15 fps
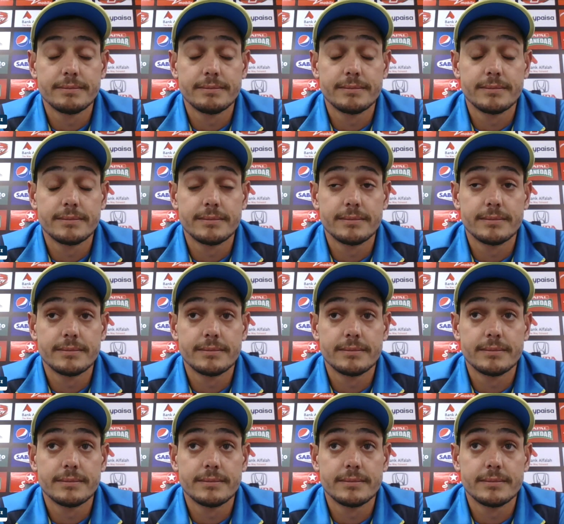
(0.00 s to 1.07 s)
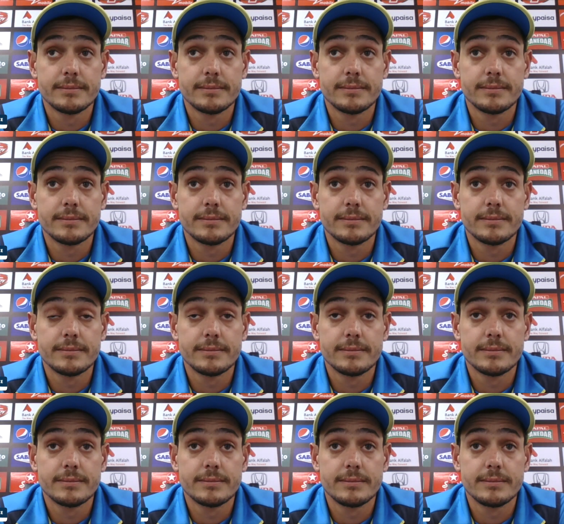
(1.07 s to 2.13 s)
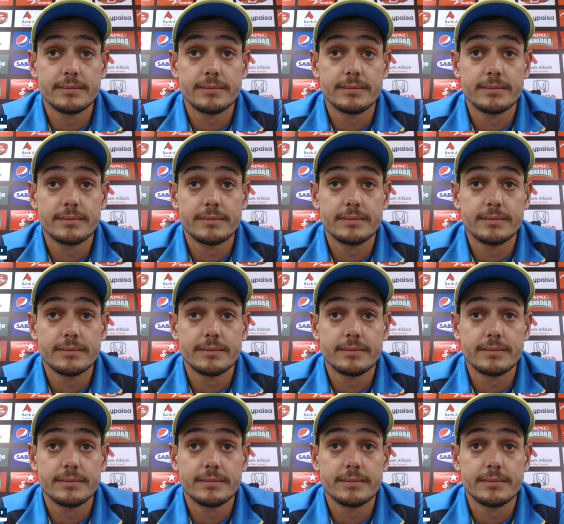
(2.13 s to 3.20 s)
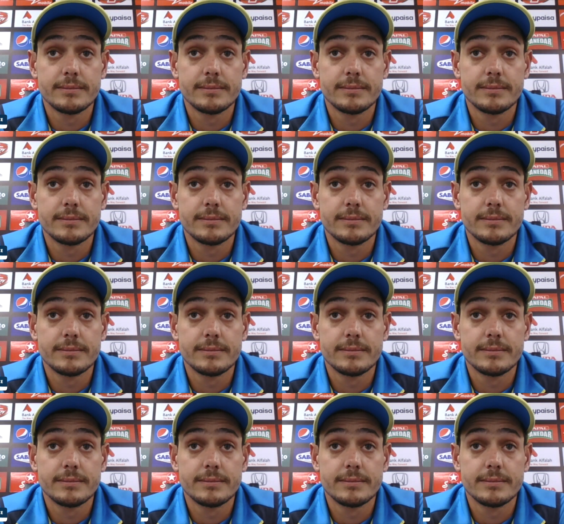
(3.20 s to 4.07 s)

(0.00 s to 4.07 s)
[no speech]